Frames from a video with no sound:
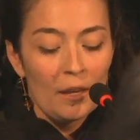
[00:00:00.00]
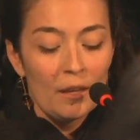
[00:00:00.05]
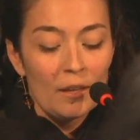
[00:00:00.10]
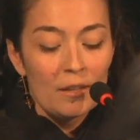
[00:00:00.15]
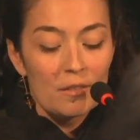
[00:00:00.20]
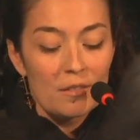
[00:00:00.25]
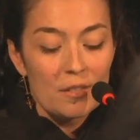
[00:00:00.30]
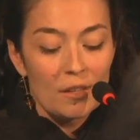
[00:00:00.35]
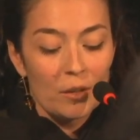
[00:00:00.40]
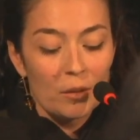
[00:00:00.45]

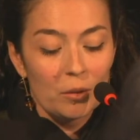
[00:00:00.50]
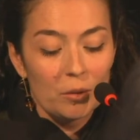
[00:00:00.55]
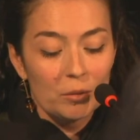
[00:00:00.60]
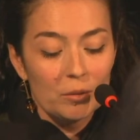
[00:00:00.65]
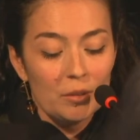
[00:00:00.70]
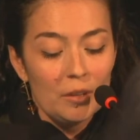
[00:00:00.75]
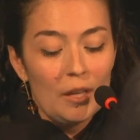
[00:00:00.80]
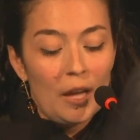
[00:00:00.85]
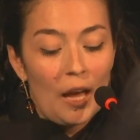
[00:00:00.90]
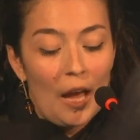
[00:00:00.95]
So
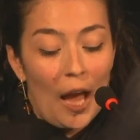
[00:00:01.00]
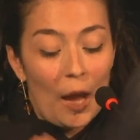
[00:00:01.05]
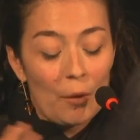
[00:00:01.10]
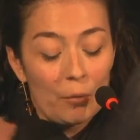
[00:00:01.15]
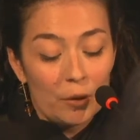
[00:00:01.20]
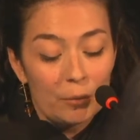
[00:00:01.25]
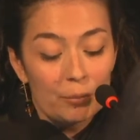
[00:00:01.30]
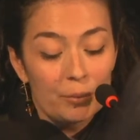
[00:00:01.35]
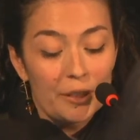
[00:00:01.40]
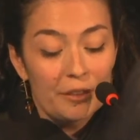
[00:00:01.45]
I
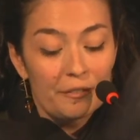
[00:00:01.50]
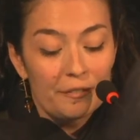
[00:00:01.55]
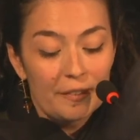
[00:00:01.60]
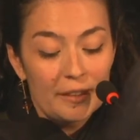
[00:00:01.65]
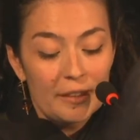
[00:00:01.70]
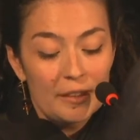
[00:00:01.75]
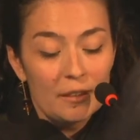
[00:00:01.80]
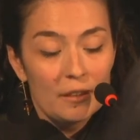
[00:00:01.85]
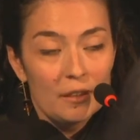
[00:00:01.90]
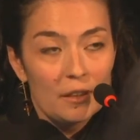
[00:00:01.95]
will
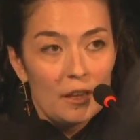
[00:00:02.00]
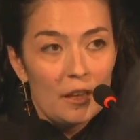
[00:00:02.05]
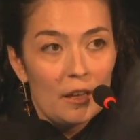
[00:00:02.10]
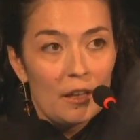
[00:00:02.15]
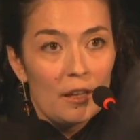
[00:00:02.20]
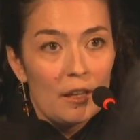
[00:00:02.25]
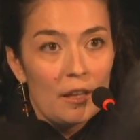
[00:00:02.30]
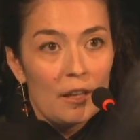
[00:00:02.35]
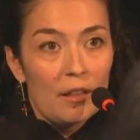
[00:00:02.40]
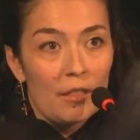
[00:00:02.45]
briefly
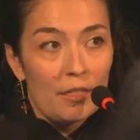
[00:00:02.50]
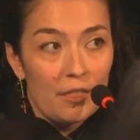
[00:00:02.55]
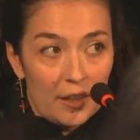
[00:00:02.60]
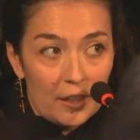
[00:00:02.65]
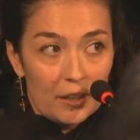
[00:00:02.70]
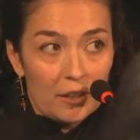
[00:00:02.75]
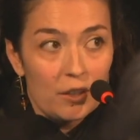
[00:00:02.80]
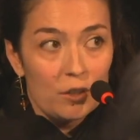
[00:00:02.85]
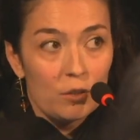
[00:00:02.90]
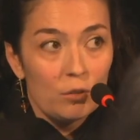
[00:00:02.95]

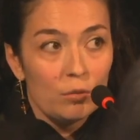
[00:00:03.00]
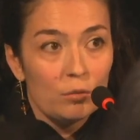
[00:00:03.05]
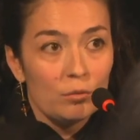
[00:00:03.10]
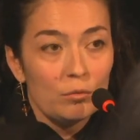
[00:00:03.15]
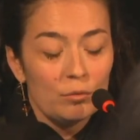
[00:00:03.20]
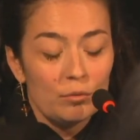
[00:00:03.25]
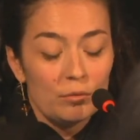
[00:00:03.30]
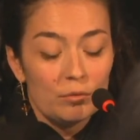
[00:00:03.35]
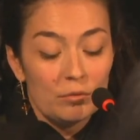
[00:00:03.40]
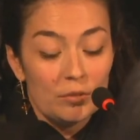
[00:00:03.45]
thank you,
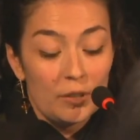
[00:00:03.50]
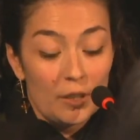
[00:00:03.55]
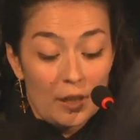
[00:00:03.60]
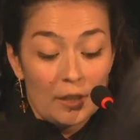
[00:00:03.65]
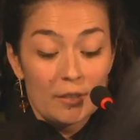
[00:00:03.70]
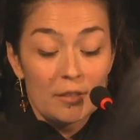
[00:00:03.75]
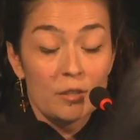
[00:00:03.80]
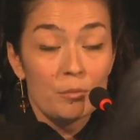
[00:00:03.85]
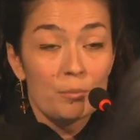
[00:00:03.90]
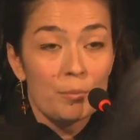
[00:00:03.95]
the
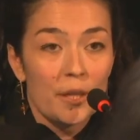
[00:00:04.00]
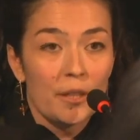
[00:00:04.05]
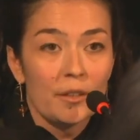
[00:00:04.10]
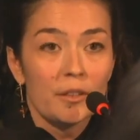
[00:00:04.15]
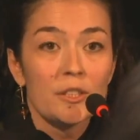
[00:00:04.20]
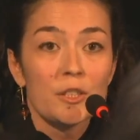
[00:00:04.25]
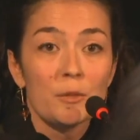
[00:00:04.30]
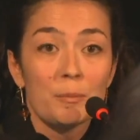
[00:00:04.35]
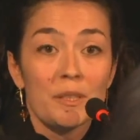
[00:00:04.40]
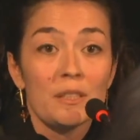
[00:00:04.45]
content
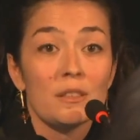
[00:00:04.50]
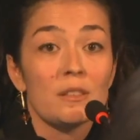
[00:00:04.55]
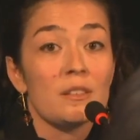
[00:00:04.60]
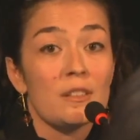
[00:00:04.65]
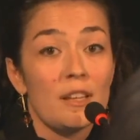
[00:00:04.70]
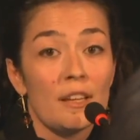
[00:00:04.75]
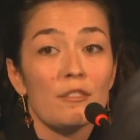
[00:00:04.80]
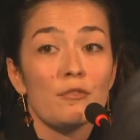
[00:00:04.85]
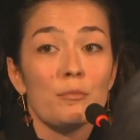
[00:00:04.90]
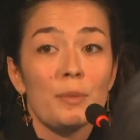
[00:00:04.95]
partners, because
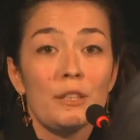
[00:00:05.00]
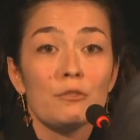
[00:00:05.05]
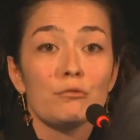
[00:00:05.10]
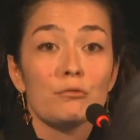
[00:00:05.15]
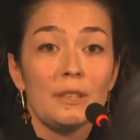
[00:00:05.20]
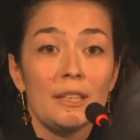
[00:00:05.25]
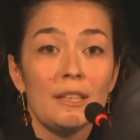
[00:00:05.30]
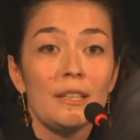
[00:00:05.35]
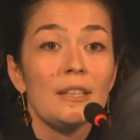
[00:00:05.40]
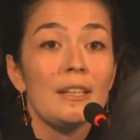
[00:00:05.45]
they have been
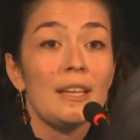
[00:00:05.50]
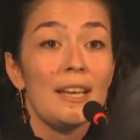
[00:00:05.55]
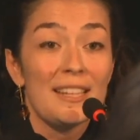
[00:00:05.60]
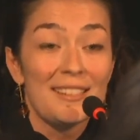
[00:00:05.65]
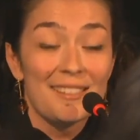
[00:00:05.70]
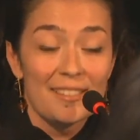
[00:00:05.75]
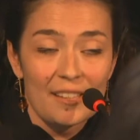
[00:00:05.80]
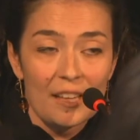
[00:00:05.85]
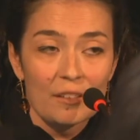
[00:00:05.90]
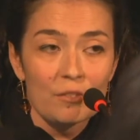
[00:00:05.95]
really
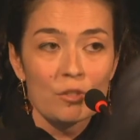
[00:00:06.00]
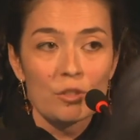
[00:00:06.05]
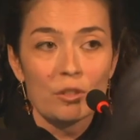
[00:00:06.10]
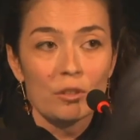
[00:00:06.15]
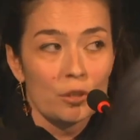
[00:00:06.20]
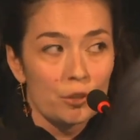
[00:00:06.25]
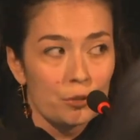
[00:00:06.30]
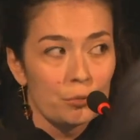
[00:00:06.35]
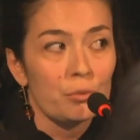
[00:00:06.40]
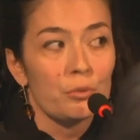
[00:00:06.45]
essential,
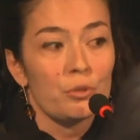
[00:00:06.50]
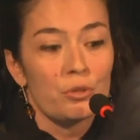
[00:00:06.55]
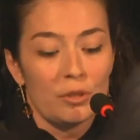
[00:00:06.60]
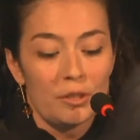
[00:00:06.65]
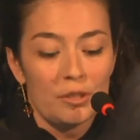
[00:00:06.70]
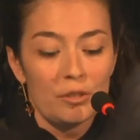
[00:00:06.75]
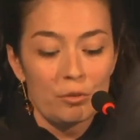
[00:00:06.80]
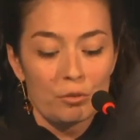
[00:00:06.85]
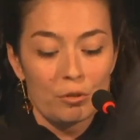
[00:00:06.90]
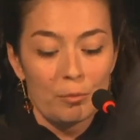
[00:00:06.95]
crucial,
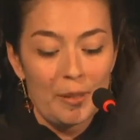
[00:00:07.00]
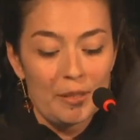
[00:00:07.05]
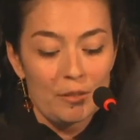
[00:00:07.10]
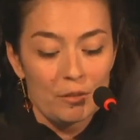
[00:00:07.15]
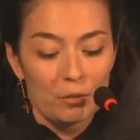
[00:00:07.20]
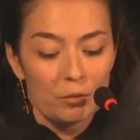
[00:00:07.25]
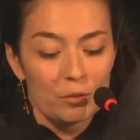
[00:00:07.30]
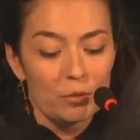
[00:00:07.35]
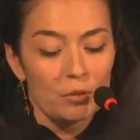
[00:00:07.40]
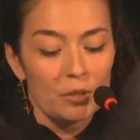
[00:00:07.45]

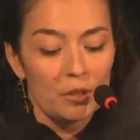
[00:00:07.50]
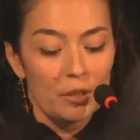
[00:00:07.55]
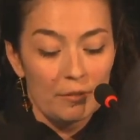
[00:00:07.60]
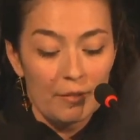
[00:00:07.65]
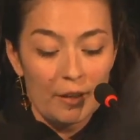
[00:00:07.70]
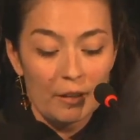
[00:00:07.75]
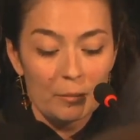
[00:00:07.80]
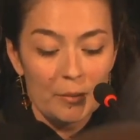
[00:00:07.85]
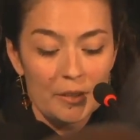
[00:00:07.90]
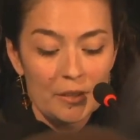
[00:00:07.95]
instrumental to the
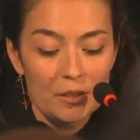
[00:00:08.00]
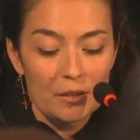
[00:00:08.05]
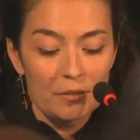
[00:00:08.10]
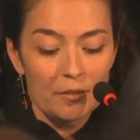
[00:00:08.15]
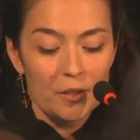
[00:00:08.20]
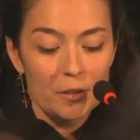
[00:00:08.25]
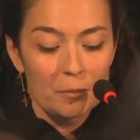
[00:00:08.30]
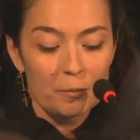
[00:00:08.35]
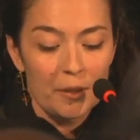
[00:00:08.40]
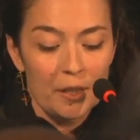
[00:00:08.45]
development of
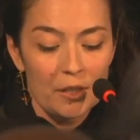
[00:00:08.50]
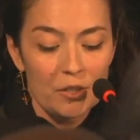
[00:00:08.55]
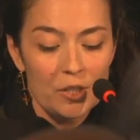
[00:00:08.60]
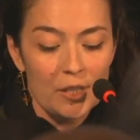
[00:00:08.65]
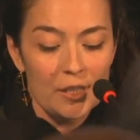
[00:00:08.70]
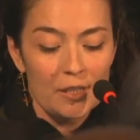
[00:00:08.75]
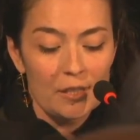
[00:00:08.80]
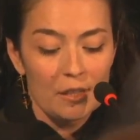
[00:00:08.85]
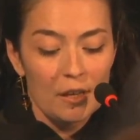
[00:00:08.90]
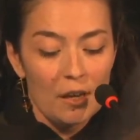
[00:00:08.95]
this
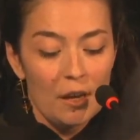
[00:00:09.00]
project.